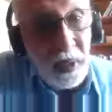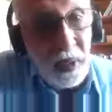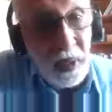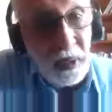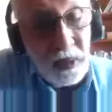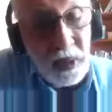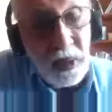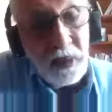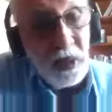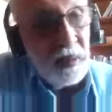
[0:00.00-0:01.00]

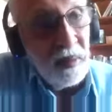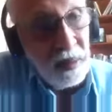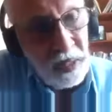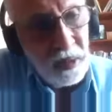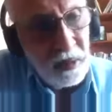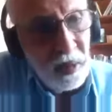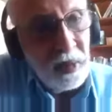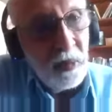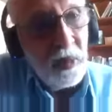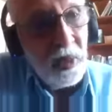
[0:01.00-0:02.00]
So a
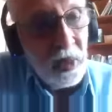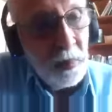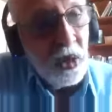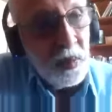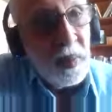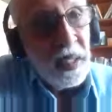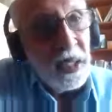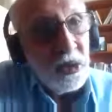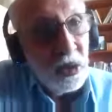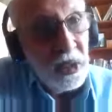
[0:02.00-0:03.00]
different approach, but yeah.
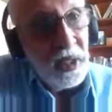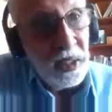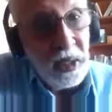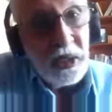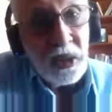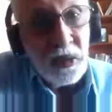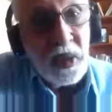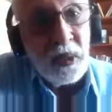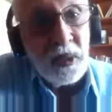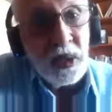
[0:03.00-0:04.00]
So this
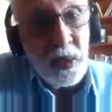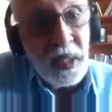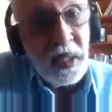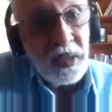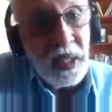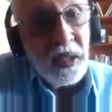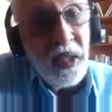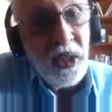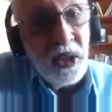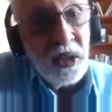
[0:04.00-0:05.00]
is where I said
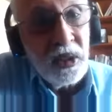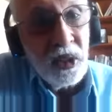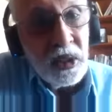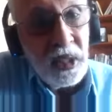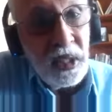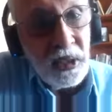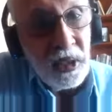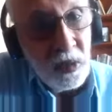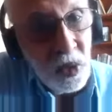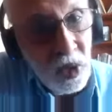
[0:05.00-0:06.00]
those kids have
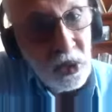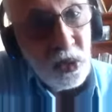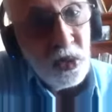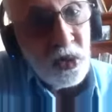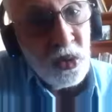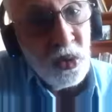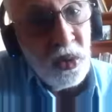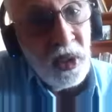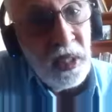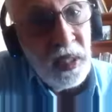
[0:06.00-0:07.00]
gone through school.
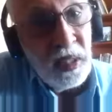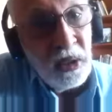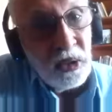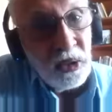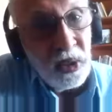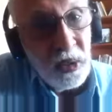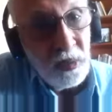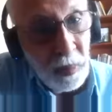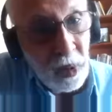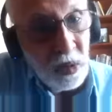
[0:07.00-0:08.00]
So they're from
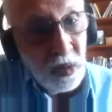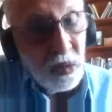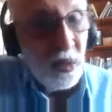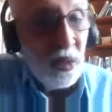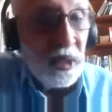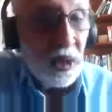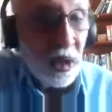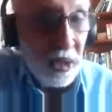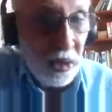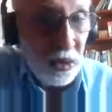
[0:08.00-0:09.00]
out of school, they got
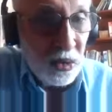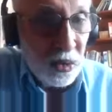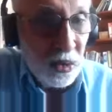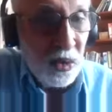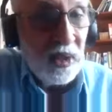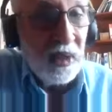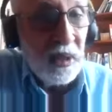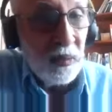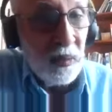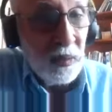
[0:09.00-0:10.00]
into school. The
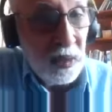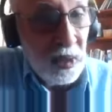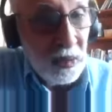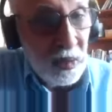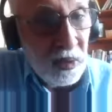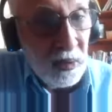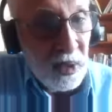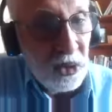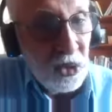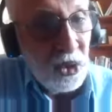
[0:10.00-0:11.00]

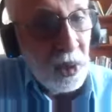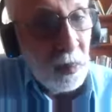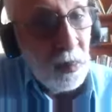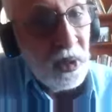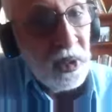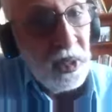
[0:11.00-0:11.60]
NGO supported